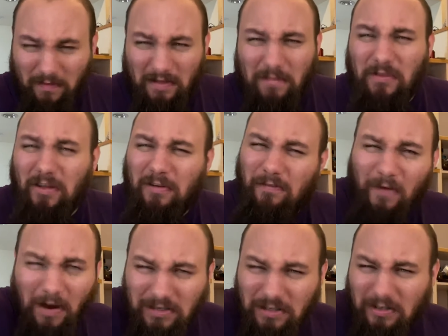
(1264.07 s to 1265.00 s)
them look
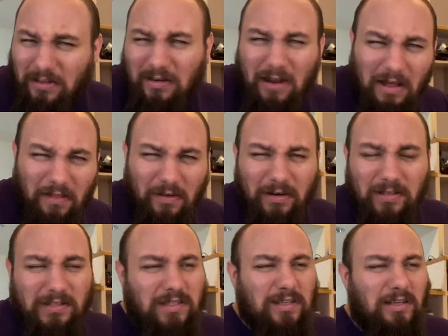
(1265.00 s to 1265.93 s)
fresher than
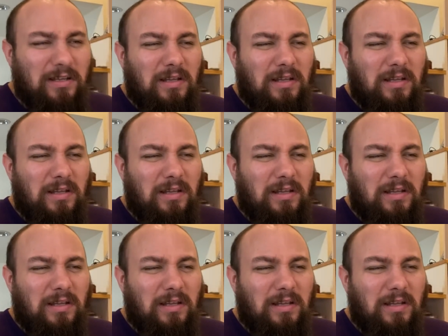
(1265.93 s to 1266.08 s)
others,